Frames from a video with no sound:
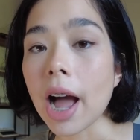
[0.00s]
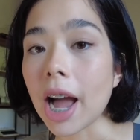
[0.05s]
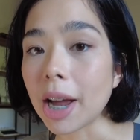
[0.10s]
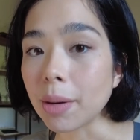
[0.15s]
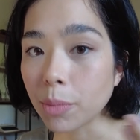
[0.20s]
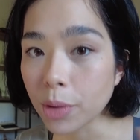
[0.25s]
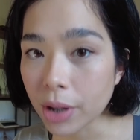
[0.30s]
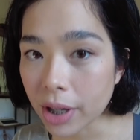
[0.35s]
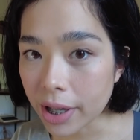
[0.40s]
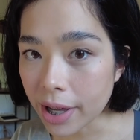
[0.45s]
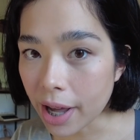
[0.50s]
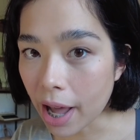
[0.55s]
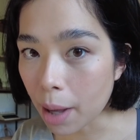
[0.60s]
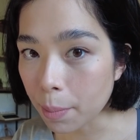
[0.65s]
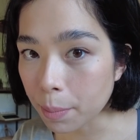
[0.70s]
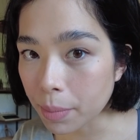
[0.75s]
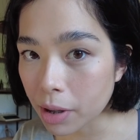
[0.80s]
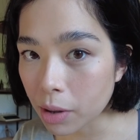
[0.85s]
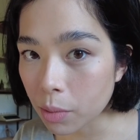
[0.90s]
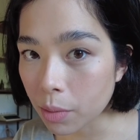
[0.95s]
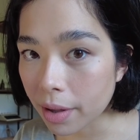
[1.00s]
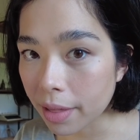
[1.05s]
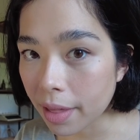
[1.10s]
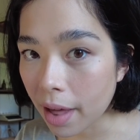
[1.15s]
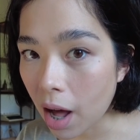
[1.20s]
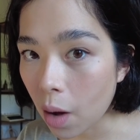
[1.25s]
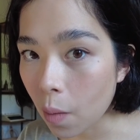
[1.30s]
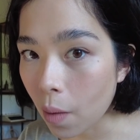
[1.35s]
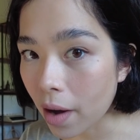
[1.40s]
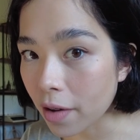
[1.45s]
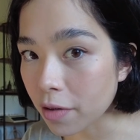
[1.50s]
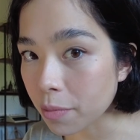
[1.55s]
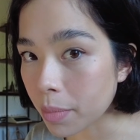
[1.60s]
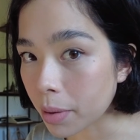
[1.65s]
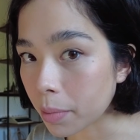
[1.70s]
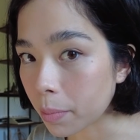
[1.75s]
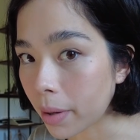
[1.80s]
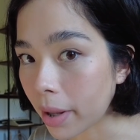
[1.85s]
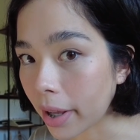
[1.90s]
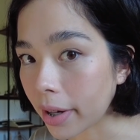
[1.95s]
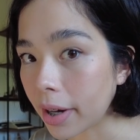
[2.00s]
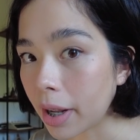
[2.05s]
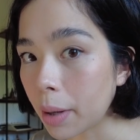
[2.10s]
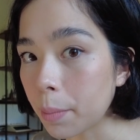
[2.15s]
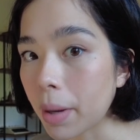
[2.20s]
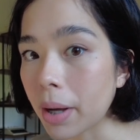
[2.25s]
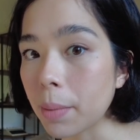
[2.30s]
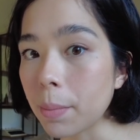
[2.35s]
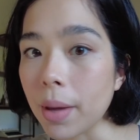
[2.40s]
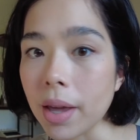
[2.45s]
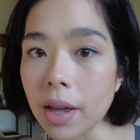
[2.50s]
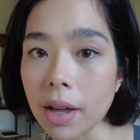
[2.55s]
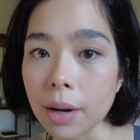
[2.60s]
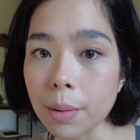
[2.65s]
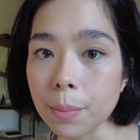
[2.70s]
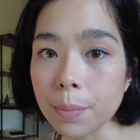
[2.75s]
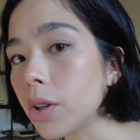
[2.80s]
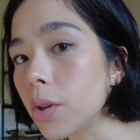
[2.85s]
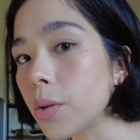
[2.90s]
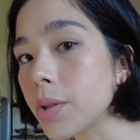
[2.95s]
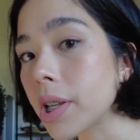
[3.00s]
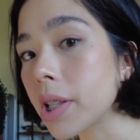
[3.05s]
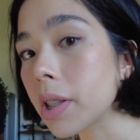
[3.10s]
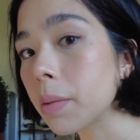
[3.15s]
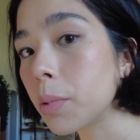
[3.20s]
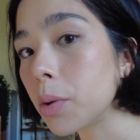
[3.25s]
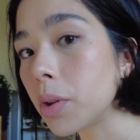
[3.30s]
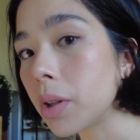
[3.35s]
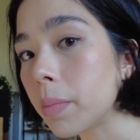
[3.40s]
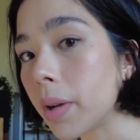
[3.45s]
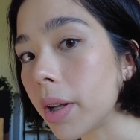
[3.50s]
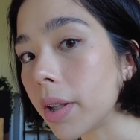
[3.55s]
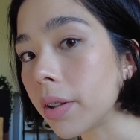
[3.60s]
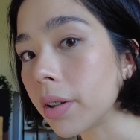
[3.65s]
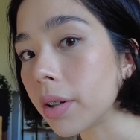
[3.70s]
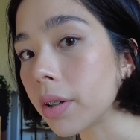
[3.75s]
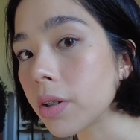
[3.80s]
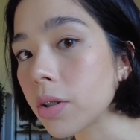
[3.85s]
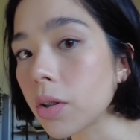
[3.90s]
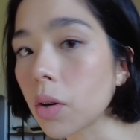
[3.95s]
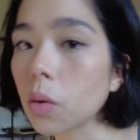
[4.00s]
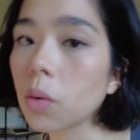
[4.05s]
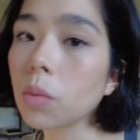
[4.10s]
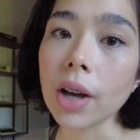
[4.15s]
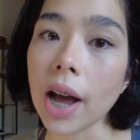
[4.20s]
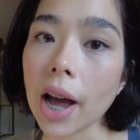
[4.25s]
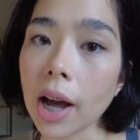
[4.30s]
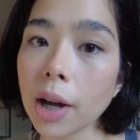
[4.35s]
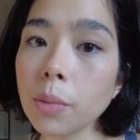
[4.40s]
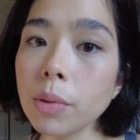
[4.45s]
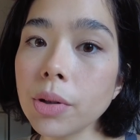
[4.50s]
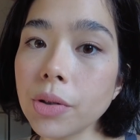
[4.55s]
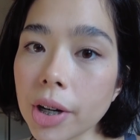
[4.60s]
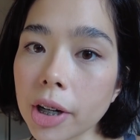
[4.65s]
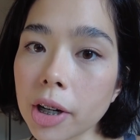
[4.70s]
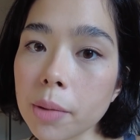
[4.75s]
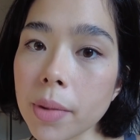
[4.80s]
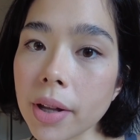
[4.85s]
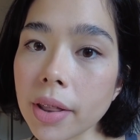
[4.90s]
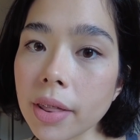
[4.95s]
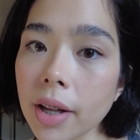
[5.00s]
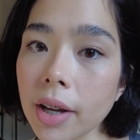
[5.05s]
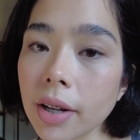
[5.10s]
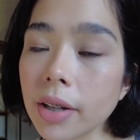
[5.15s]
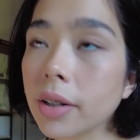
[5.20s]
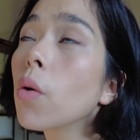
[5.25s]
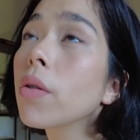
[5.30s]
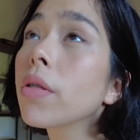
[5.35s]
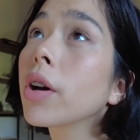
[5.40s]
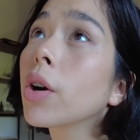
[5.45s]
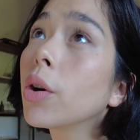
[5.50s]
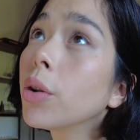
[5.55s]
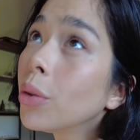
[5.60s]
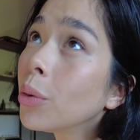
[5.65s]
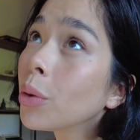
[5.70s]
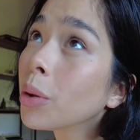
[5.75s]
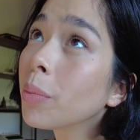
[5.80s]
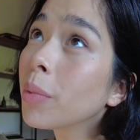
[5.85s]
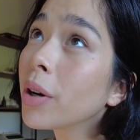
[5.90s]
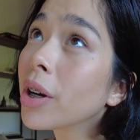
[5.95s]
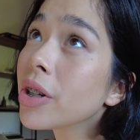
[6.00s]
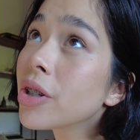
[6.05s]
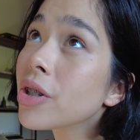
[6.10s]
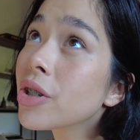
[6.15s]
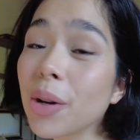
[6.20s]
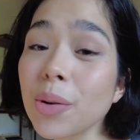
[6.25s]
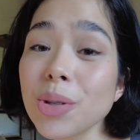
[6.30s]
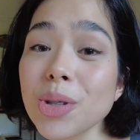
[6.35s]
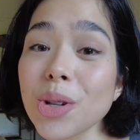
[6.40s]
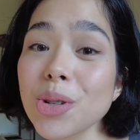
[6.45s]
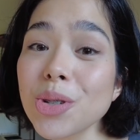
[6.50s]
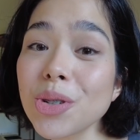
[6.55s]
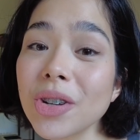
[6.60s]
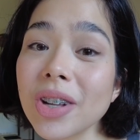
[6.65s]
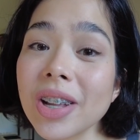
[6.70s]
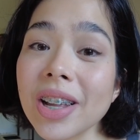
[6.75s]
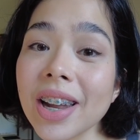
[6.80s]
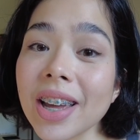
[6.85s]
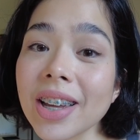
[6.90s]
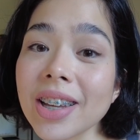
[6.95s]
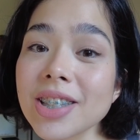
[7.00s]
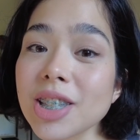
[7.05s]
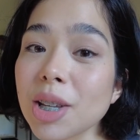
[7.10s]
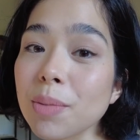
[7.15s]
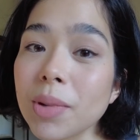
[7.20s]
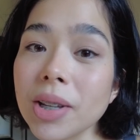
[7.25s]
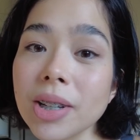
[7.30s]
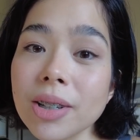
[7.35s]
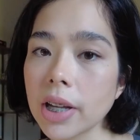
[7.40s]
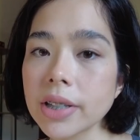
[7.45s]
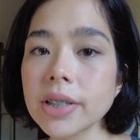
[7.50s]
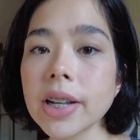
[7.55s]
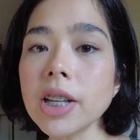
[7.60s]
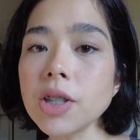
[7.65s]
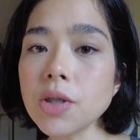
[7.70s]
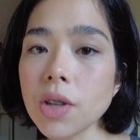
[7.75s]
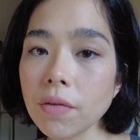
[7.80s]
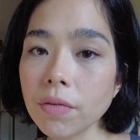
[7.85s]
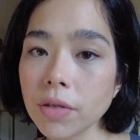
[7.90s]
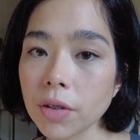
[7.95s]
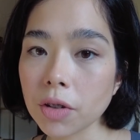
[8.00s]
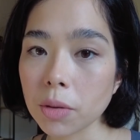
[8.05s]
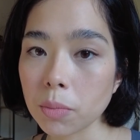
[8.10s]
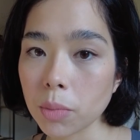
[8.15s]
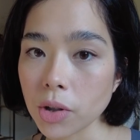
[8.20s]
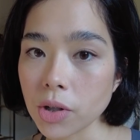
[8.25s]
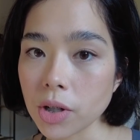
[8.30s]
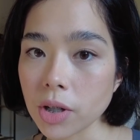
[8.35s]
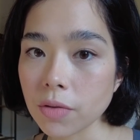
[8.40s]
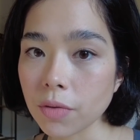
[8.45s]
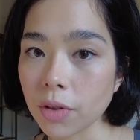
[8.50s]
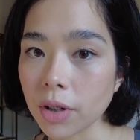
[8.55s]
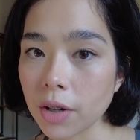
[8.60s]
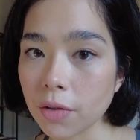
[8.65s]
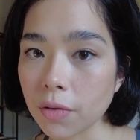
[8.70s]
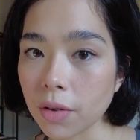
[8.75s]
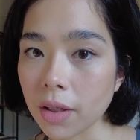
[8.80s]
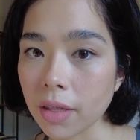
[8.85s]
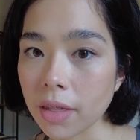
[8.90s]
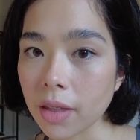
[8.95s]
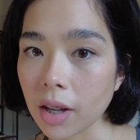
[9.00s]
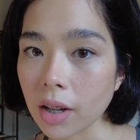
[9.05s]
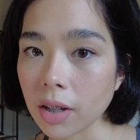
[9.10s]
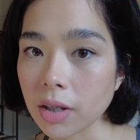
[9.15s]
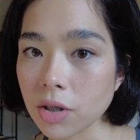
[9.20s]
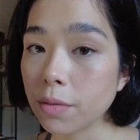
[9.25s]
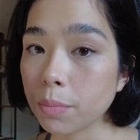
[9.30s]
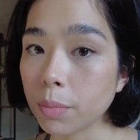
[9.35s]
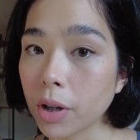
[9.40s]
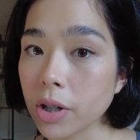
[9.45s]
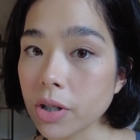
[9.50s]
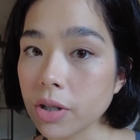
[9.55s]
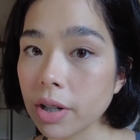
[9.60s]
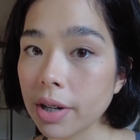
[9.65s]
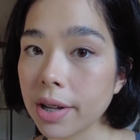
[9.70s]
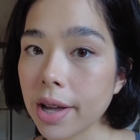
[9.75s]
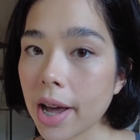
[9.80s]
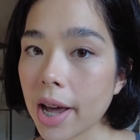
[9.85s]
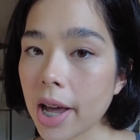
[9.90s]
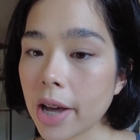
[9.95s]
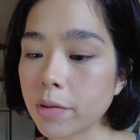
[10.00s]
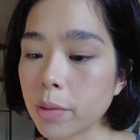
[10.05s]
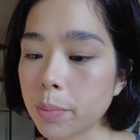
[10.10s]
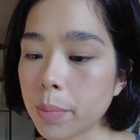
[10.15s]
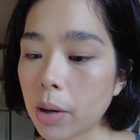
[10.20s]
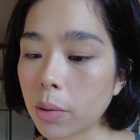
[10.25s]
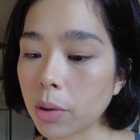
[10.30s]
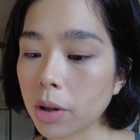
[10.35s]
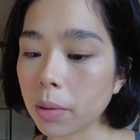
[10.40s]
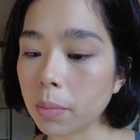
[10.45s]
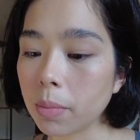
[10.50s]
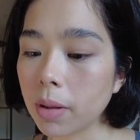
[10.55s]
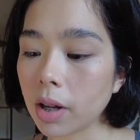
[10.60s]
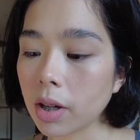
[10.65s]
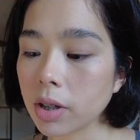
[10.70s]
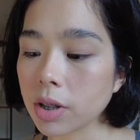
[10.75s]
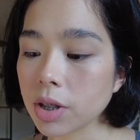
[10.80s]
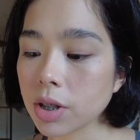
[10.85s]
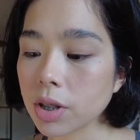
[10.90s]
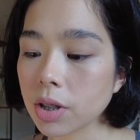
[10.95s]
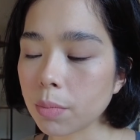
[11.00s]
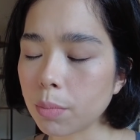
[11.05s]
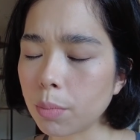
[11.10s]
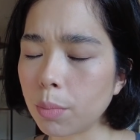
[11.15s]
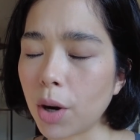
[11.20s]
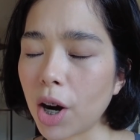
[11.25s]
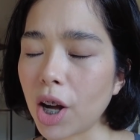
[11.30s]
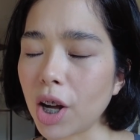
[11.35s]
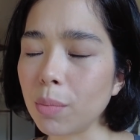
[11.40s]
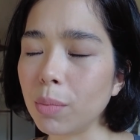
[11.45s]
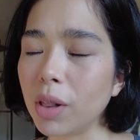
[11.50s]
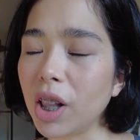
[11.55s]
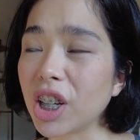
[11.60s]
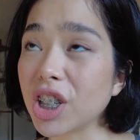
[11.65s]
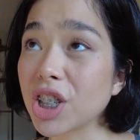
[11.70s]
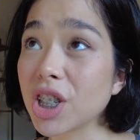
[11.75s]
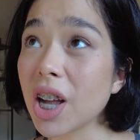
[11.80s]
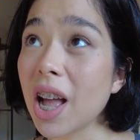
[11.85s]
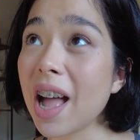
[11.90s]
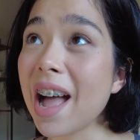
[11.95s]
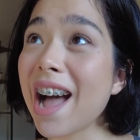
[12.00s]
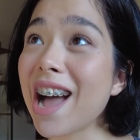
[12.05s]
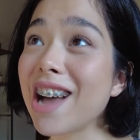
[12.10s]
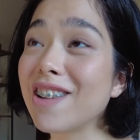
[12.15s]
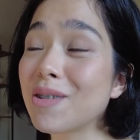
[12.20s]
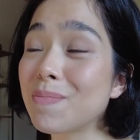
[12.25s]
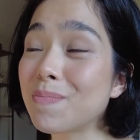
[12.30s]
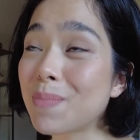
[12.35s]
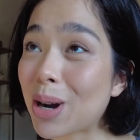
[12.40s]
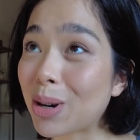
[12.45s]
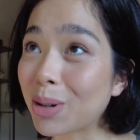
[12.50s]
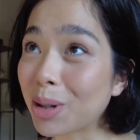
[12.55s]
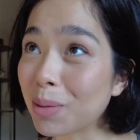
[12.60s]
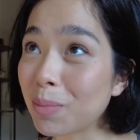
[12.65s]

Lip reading: I'm really happy with how I've been blending my makeup using the beauty blender, so I would recommend that. With the contour brush, it was also really nice. I mean, it's nice to have different brushes for different things. Personally, I have a powder blush. I have a powder